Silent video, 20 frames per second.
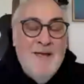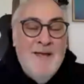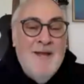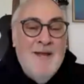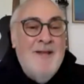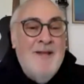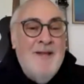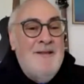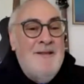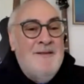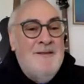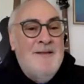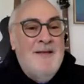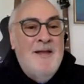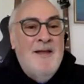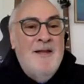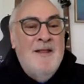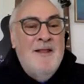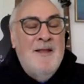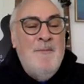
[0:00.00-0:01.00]
And I
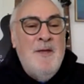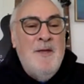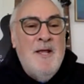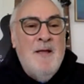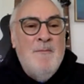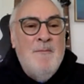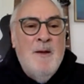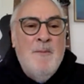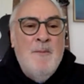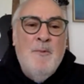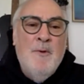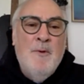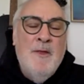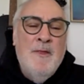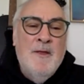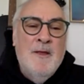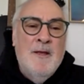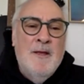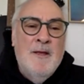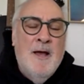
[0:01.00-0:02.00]
decided, let me come up with